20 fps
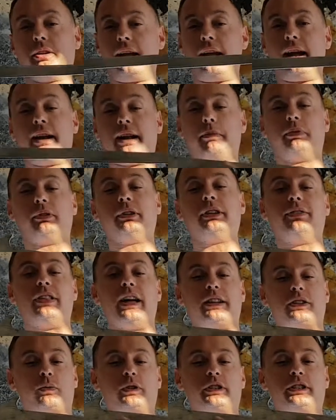and I believe
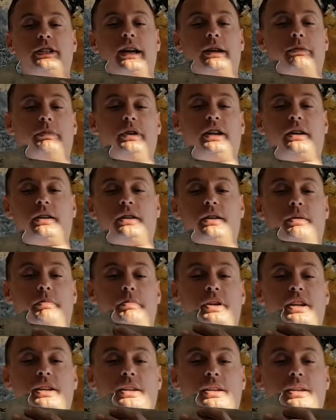that's once again
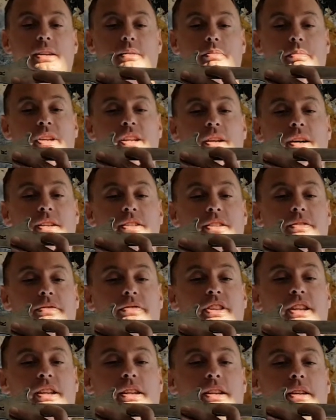because
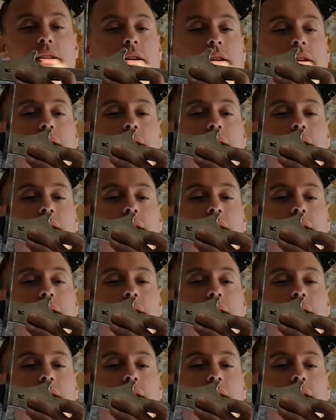of the